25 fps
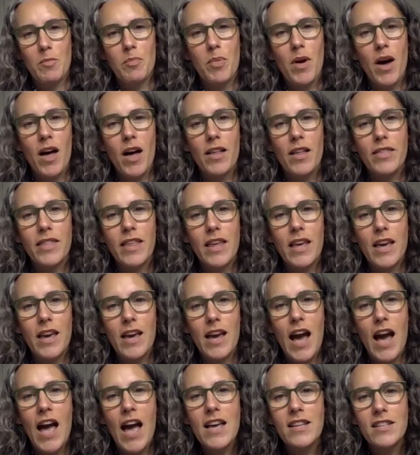but the
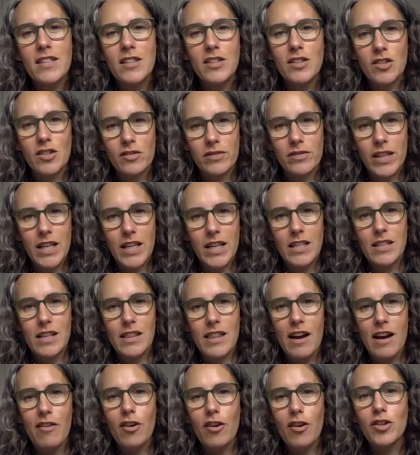essence of it is that
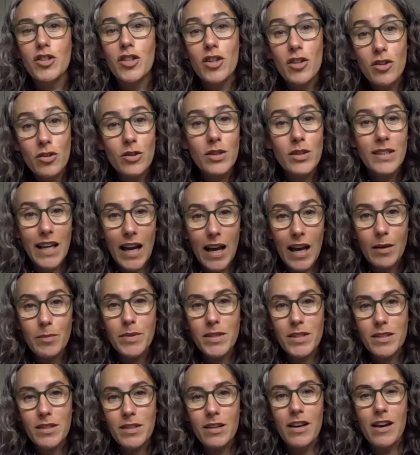there are two steps
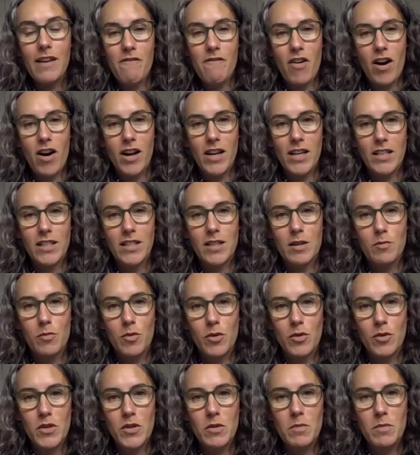to inviting
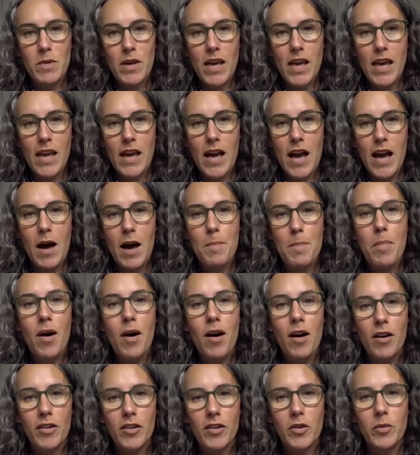someone to be a
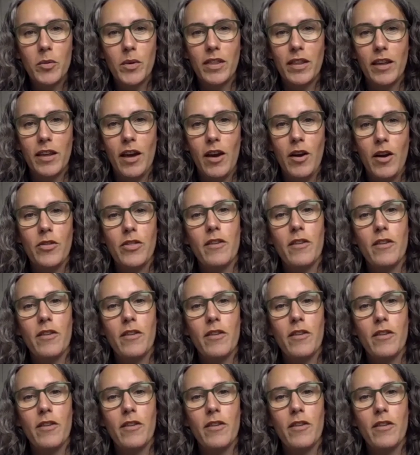partner with you.